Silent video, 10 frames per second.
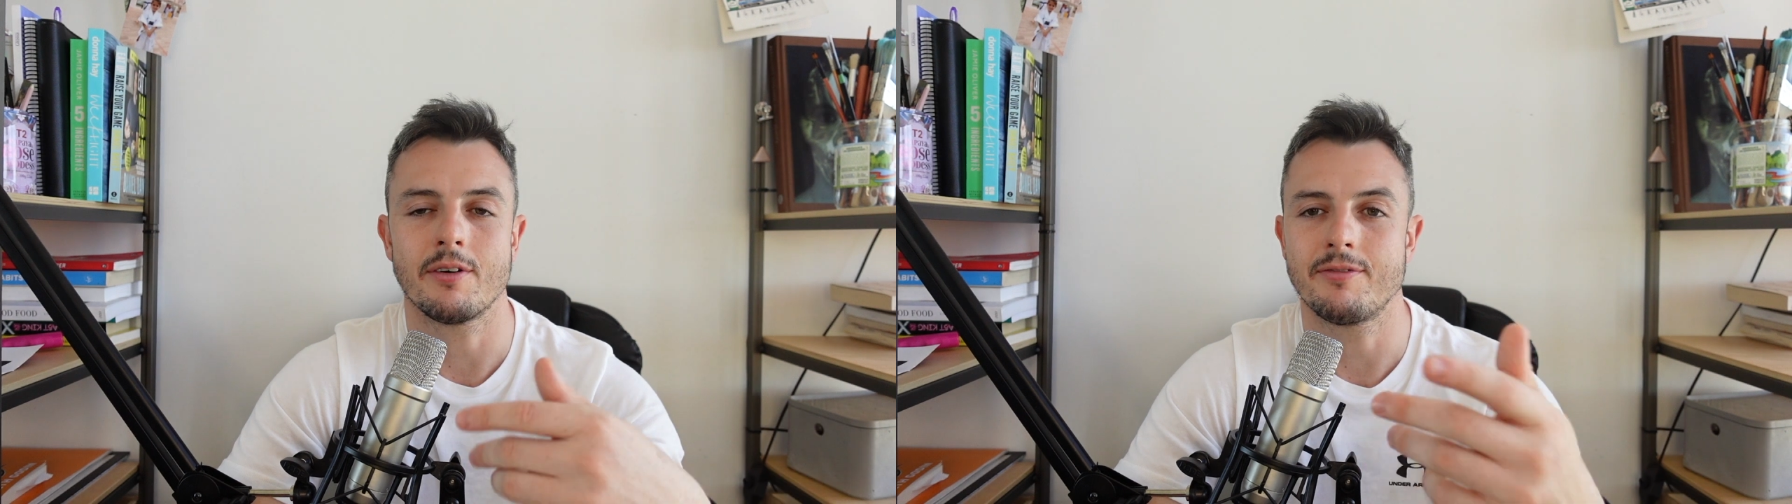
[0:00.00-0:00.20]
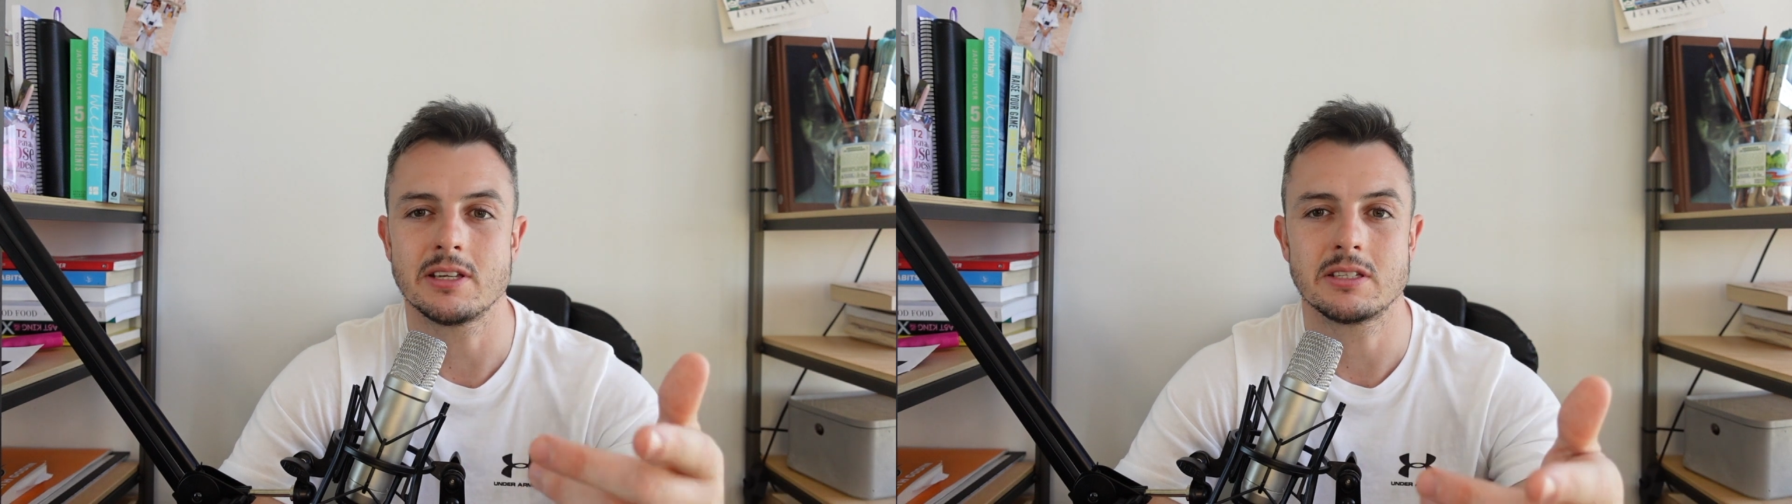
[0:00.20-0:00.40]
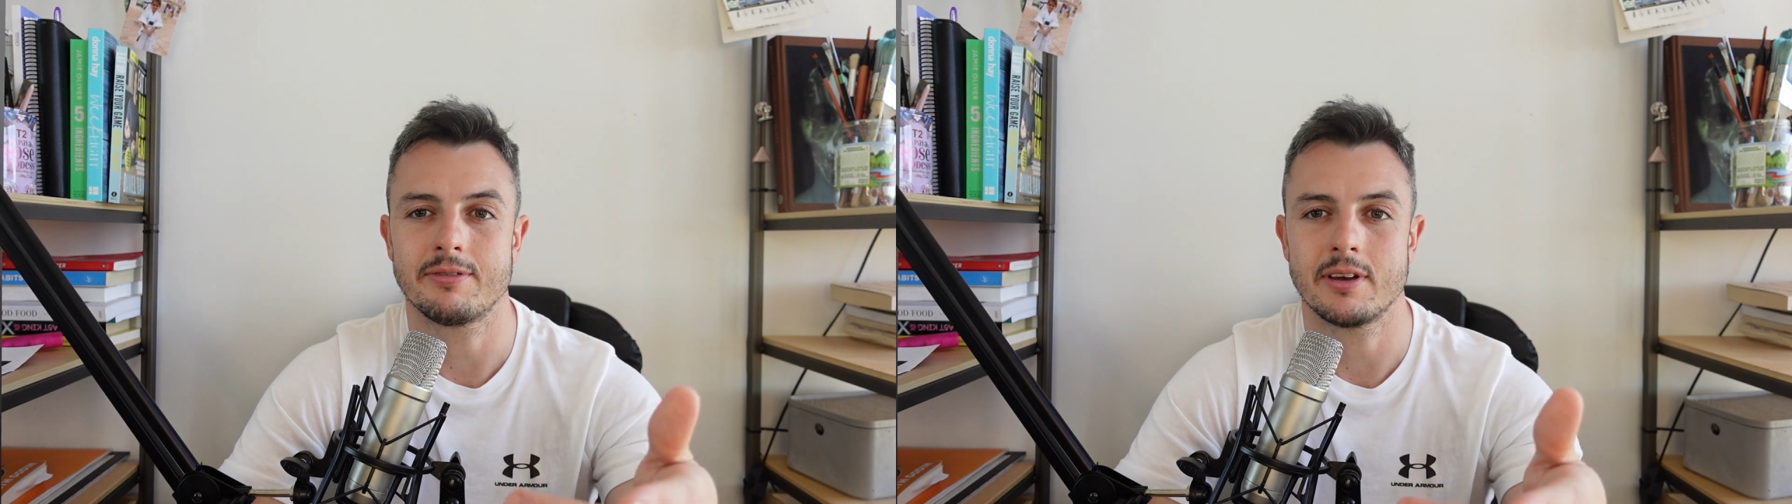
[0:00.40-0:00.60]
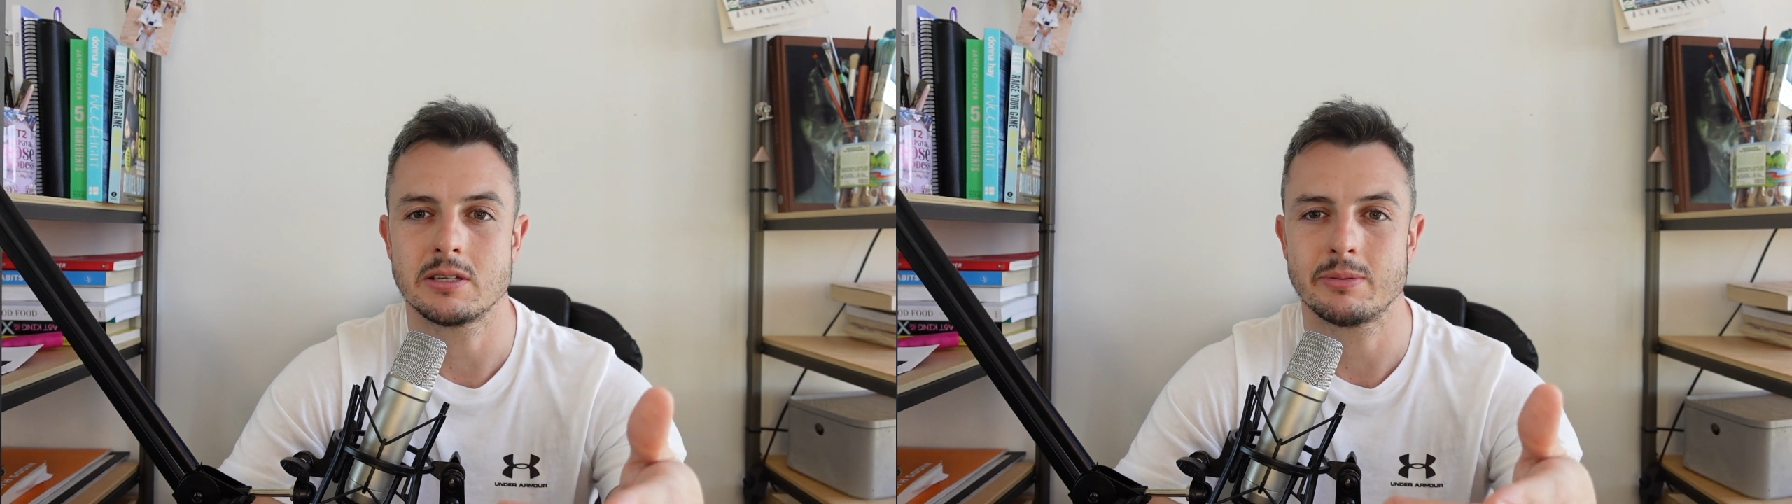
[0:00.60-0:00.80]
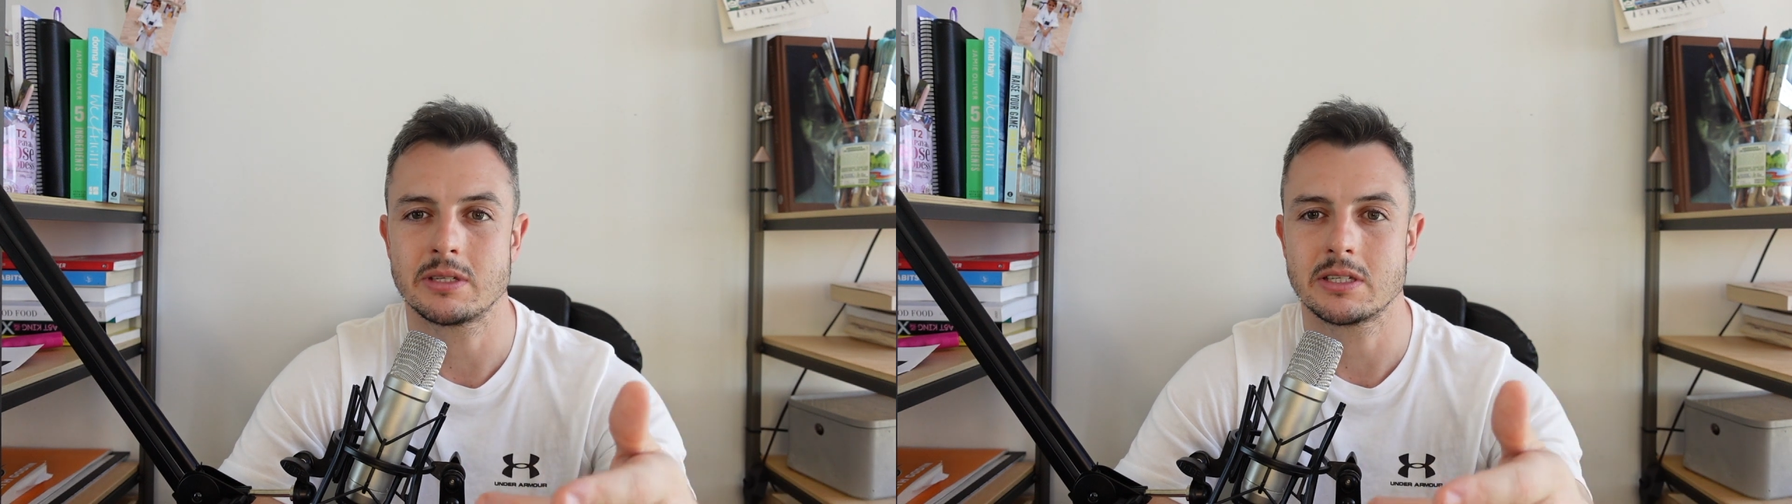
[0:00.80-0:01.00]
or
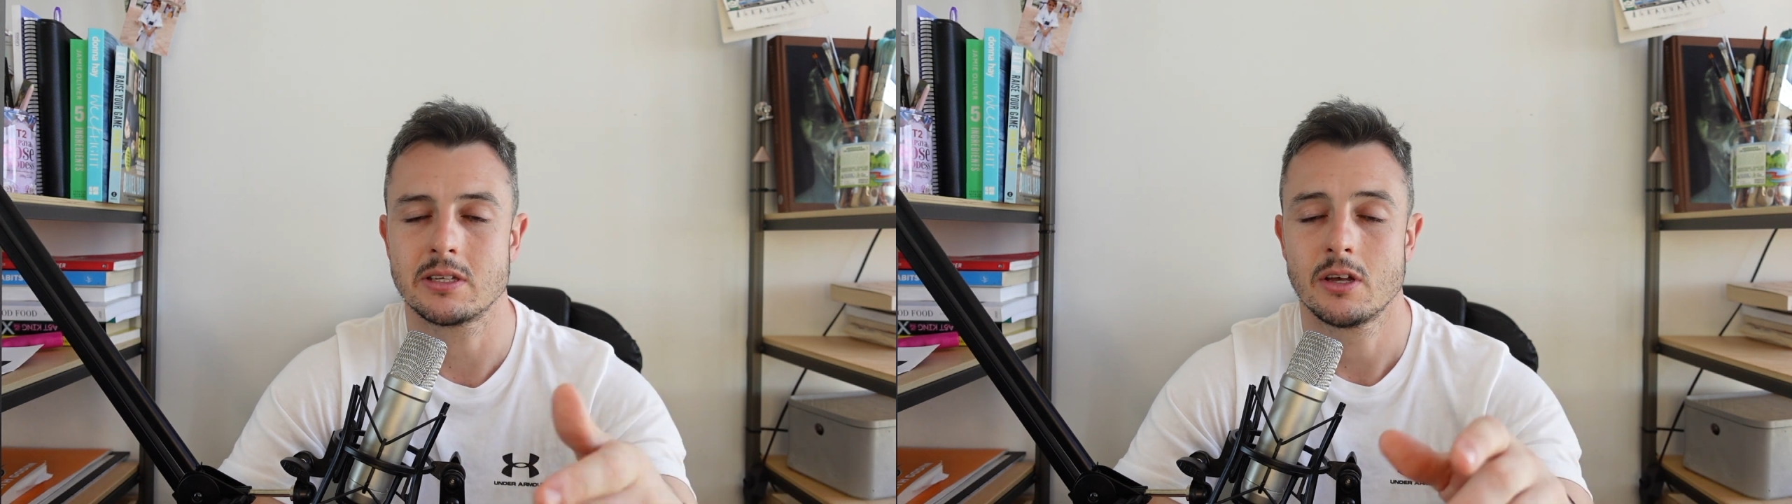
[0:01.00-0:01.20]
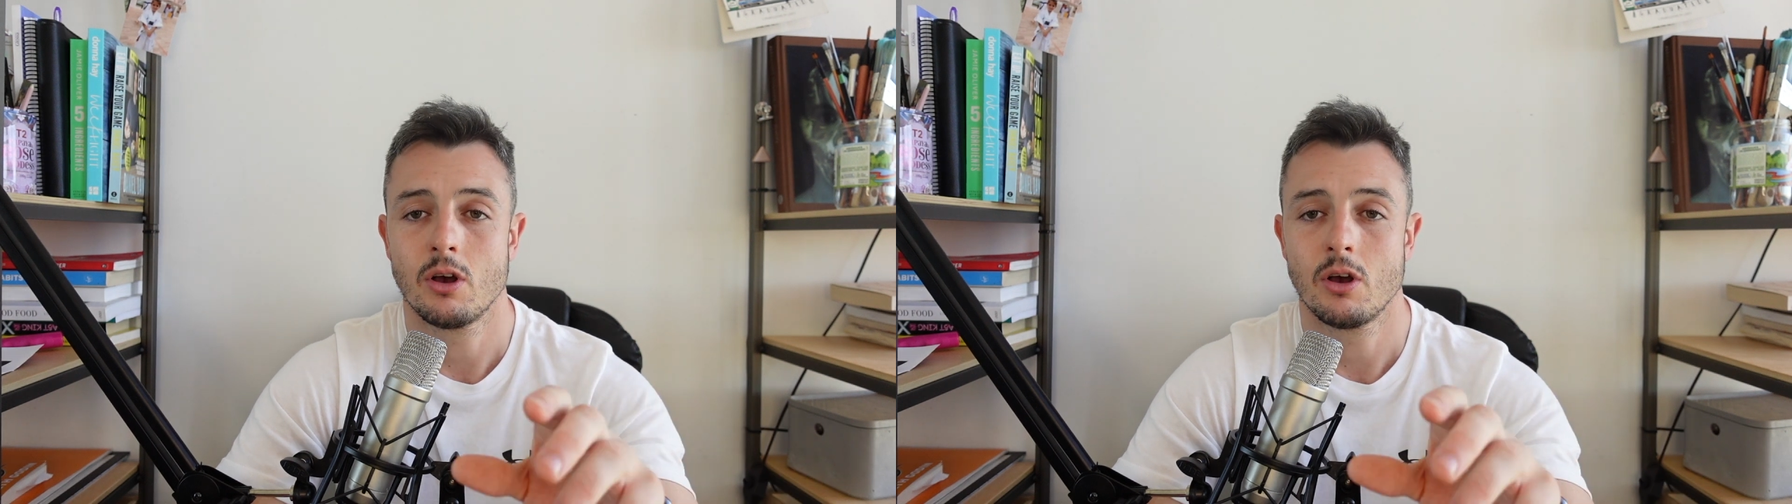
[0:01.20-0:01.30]
face-to-face business,